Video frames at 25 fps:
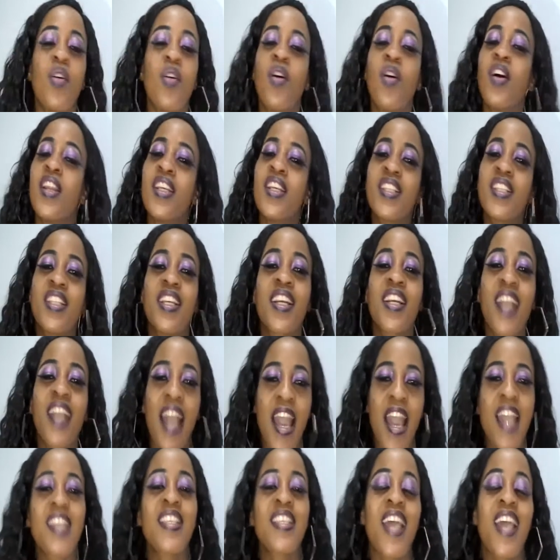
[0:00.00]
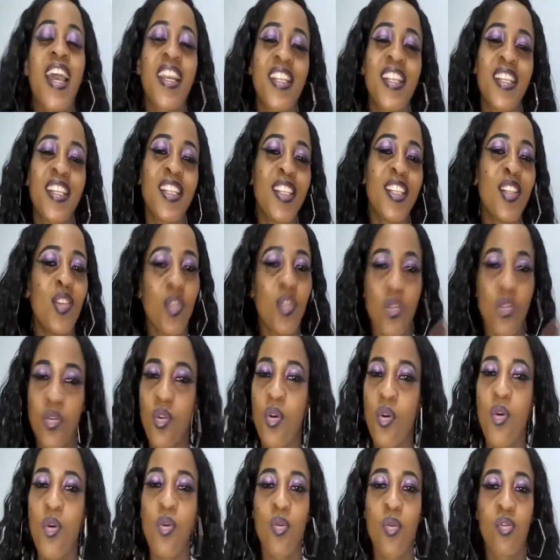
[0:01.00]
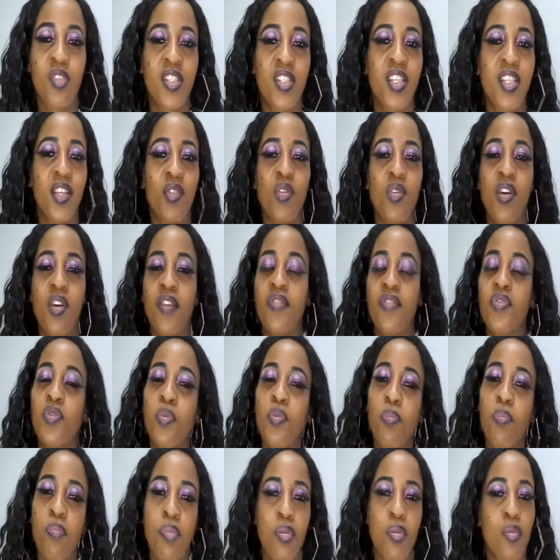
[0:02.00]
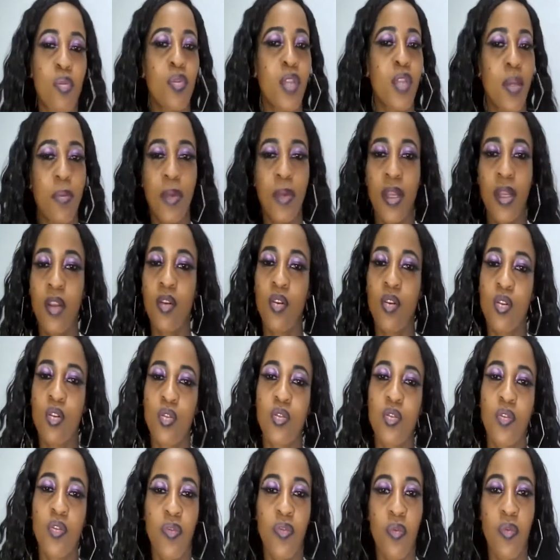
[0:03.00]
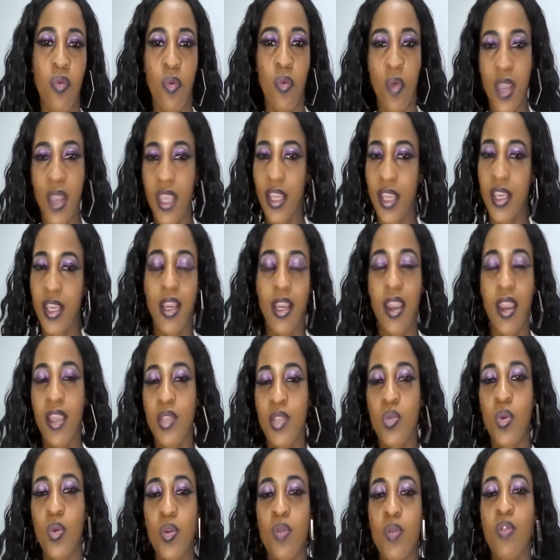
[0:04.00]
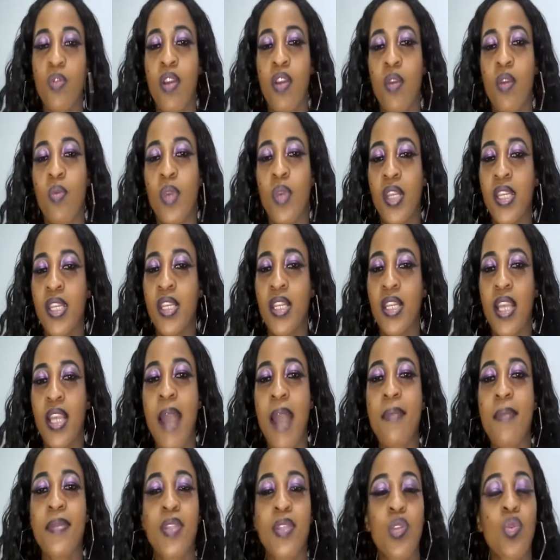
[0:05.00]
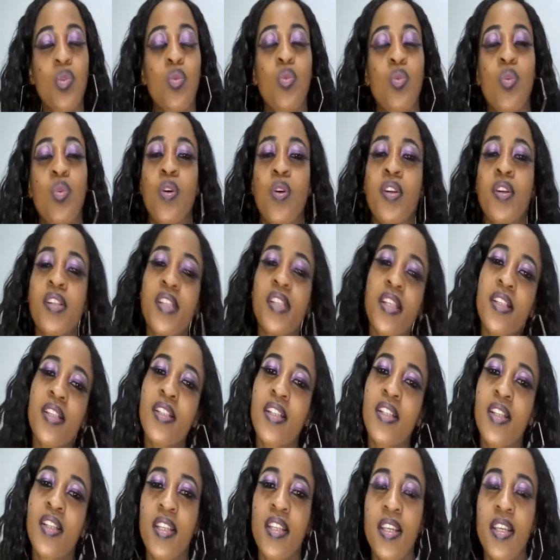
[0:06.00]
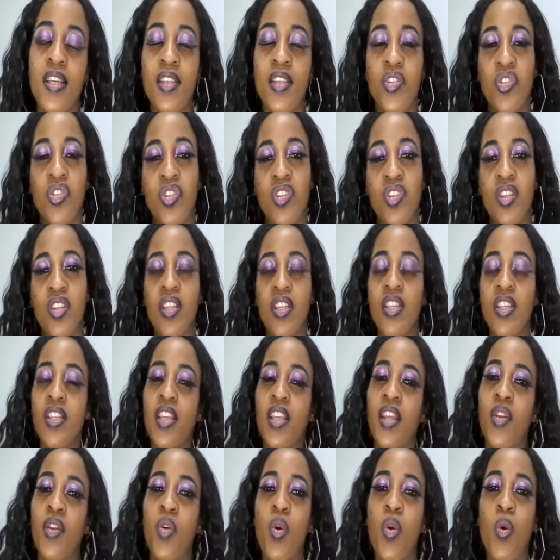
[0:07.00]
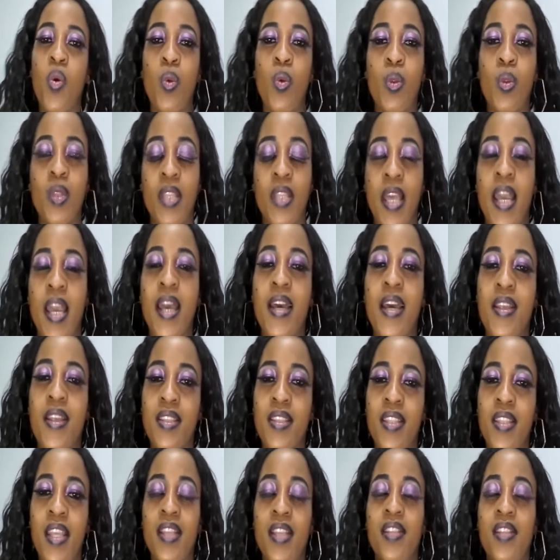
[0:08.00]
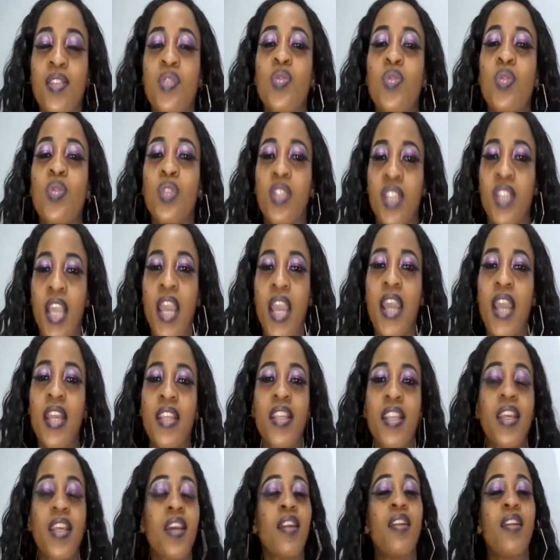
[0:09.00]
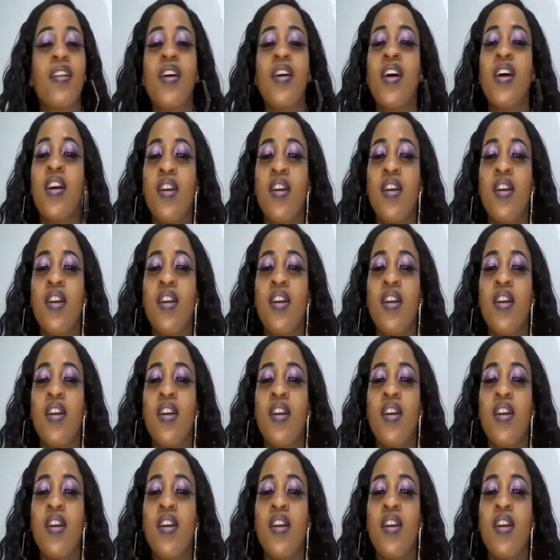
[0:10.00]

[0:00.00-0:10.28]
Honestly guys, I didn't know you have to put up a lot of work guys when it comes to content creation and all that, starting your channel,